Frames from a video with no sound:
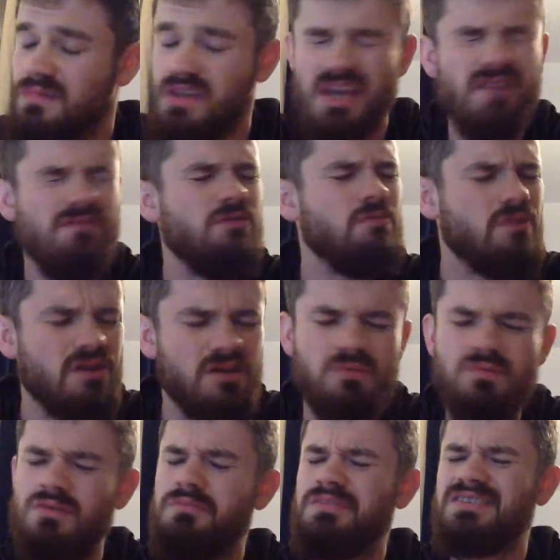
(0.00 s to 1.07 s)
Everybody
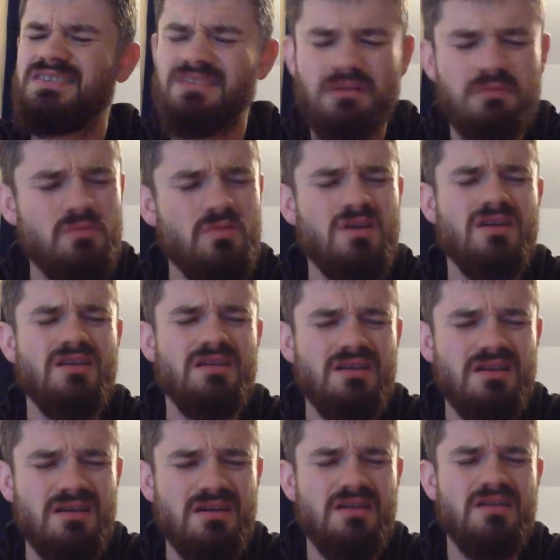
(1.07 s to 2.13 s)
won't be
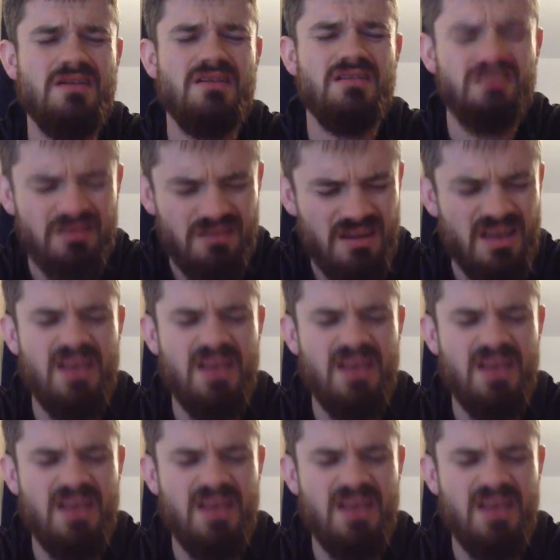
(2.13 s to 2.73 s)
someone.